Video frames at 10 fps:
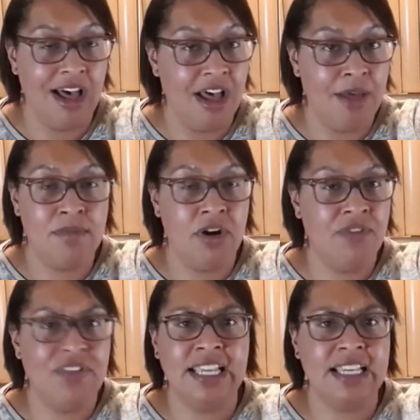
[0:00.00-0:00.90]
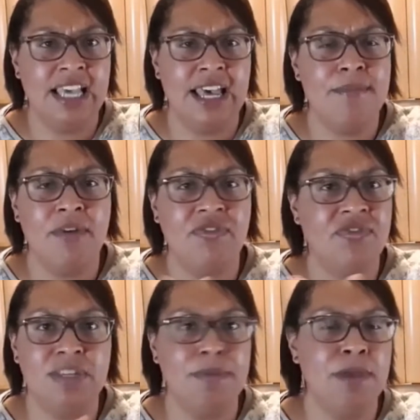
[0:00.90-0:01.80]
I think I've
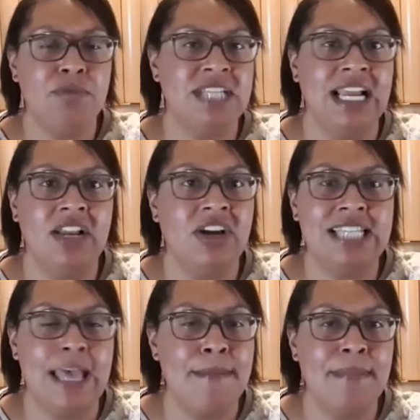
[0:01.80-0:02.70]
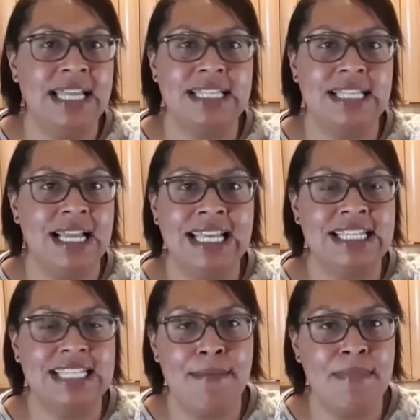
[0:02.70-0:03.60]
seen people say like 10 minutes, at
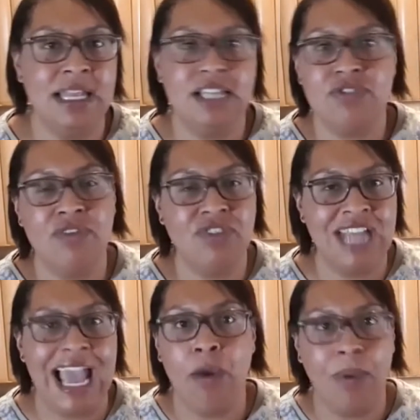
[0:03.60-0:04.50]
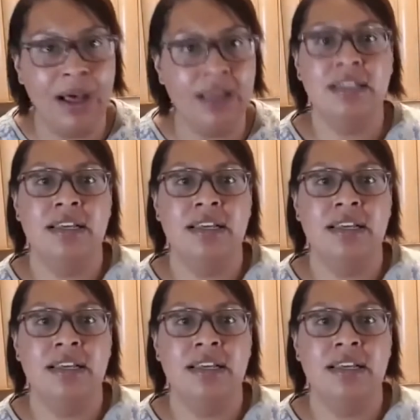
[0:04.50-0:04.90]
least 10 minutes for every hour.